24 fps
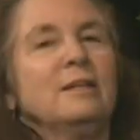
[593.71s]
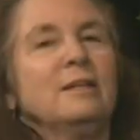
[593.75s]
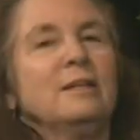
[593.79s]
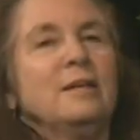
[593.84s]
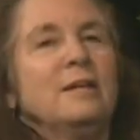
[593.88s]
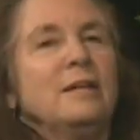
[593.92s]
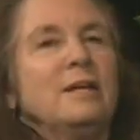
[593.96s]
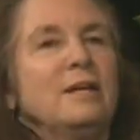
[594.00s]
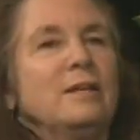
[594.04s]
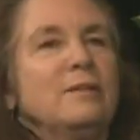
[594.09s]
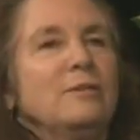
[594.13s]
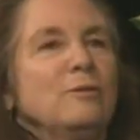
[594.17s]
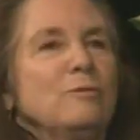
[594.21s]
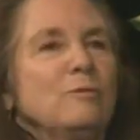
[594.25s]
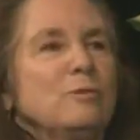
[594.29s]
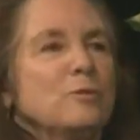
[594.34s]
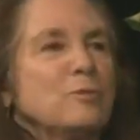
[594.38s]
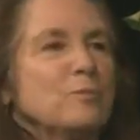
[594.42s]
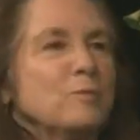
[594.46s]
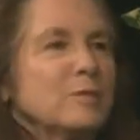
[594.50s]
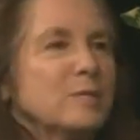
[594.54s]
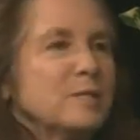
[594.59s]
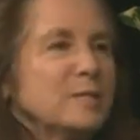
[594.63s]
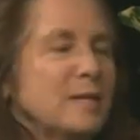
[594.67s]
And those
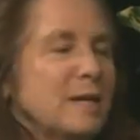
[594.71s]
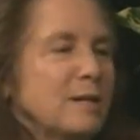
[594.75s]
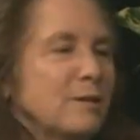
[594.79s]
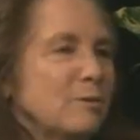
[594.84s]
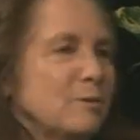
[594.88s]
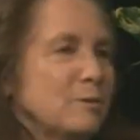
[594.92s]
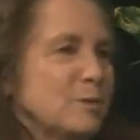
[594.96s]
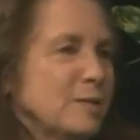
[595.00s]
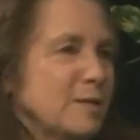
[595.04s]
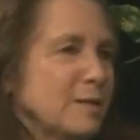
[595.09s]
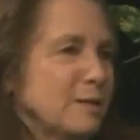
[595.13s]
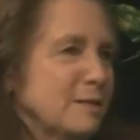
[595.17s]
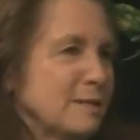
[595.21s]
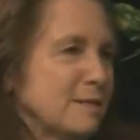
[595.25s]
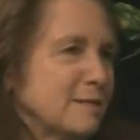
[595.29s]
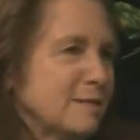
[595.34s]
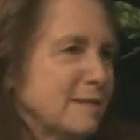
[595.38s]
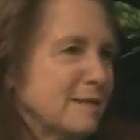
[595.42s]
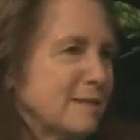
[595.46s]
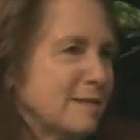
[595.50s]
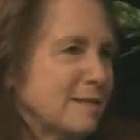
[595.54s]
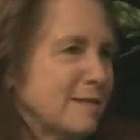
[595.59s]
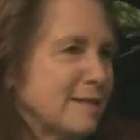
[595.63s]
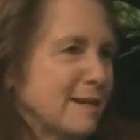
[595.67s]
were
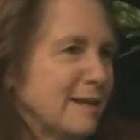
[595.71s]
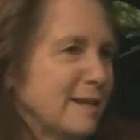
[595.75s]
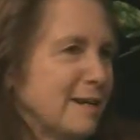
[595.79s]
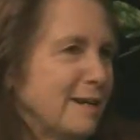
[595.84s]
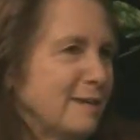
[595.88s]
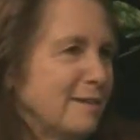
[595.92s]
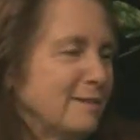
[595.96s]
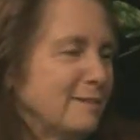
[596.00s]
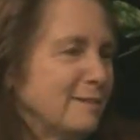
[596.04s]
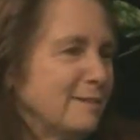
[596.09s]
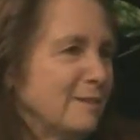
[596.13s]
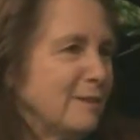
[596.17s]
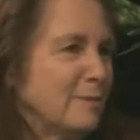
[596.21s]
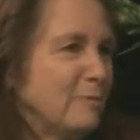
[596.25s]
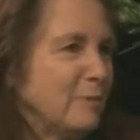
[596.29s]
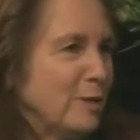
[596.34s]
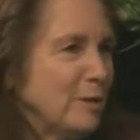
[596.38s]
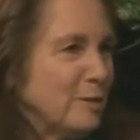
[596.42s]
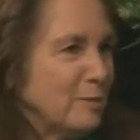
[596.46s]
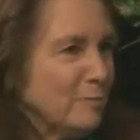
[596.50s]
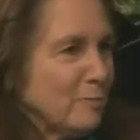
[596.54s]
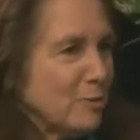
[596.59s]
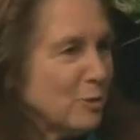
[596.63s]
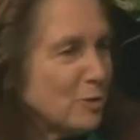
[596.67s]
psychosynthesis that I went
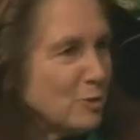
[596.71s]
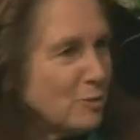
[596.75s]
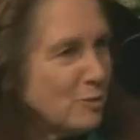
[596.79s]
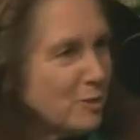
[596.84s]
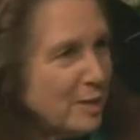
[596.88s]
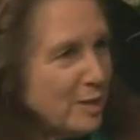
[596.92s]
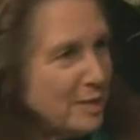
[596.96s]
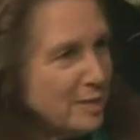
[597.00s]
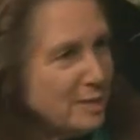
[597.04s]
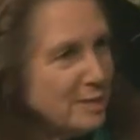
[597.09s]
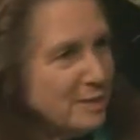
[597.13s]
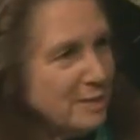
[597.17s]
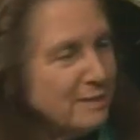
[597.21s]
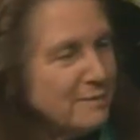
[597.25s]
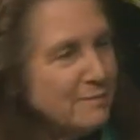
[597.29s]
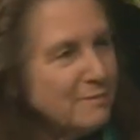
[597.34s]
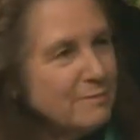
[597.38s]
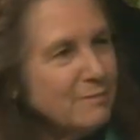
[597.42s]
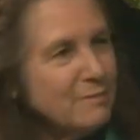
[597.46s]
and was trained in,